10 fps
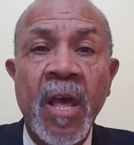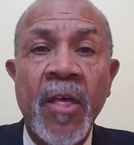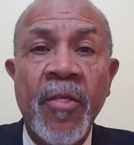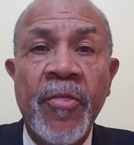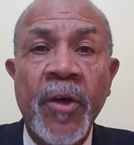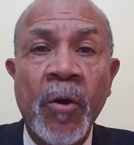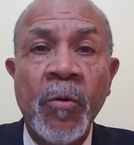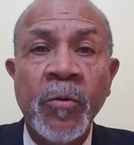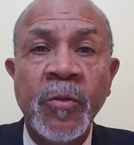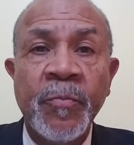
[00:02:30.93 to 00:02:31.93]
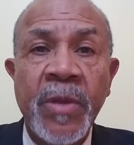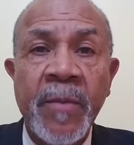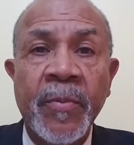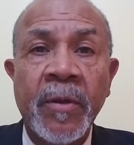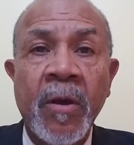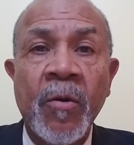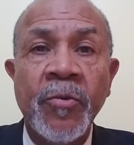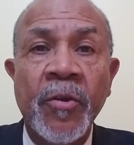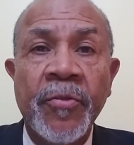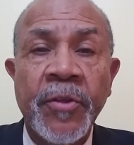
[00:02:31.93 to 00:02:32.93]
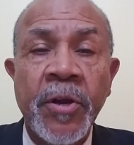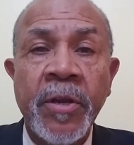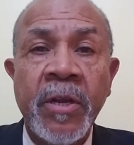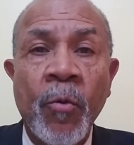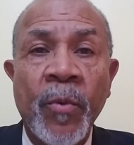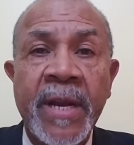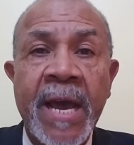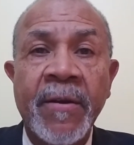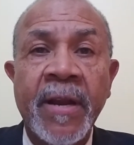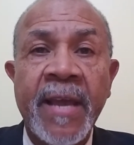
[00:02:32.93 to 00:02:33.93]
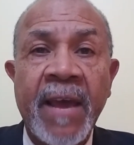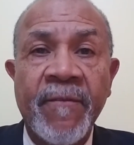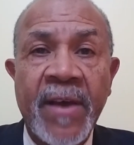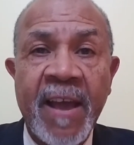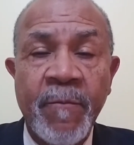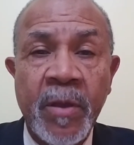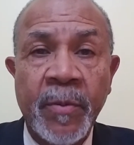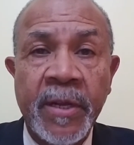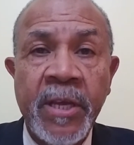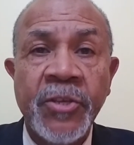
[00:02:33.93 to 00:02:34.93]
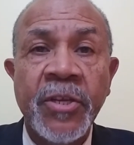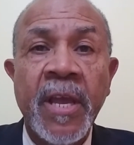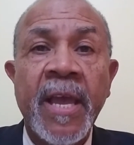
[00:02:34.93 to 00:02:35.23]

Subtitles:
those people on your third year went out and got 5 people each.